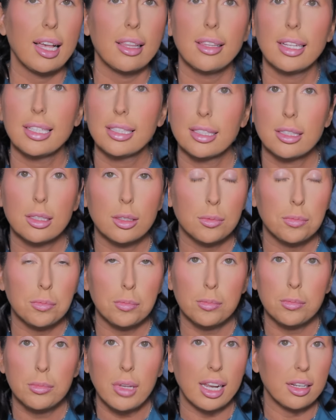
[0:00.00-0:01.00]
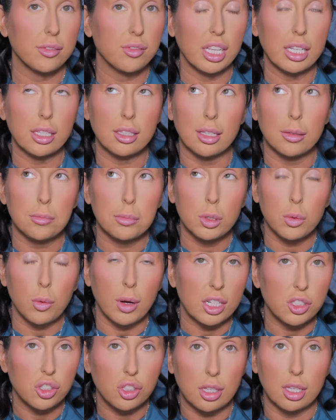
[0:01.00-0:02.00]
let's kind of like lip
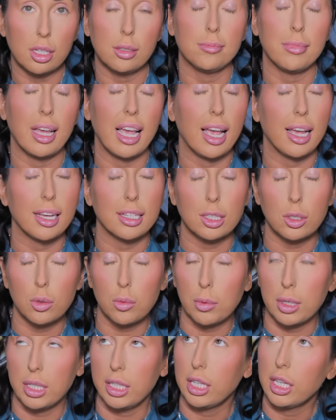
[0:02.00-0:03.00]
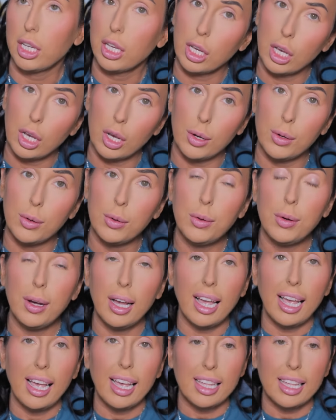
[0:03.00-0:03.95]
swatch them as we go.